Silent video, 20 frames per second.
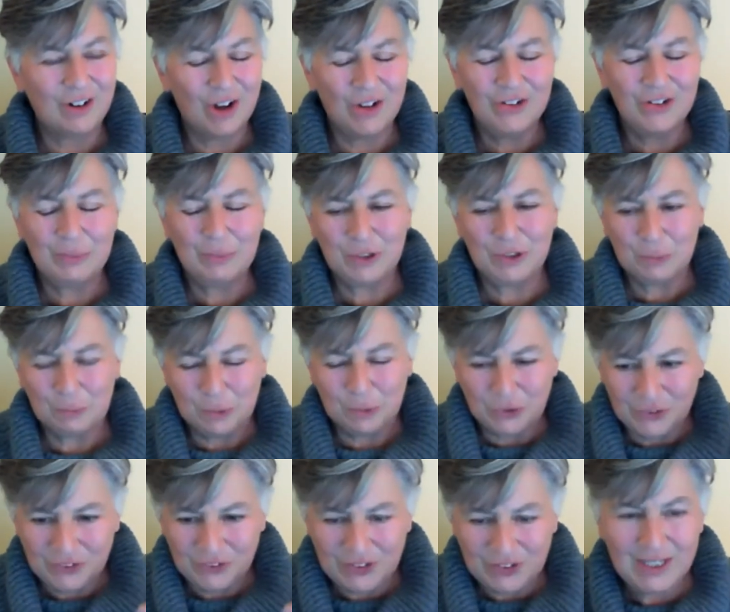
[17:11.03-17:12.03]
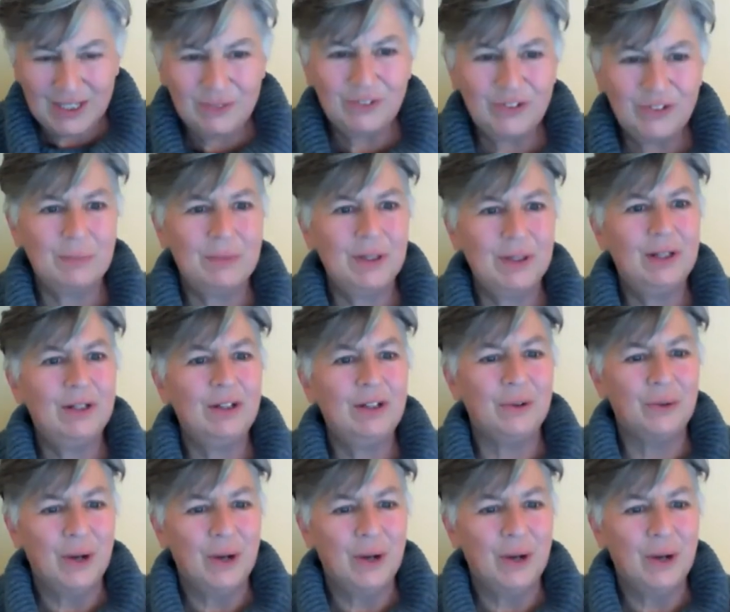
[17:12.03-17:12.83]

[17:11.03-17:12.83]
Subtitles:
concept where you perceive something and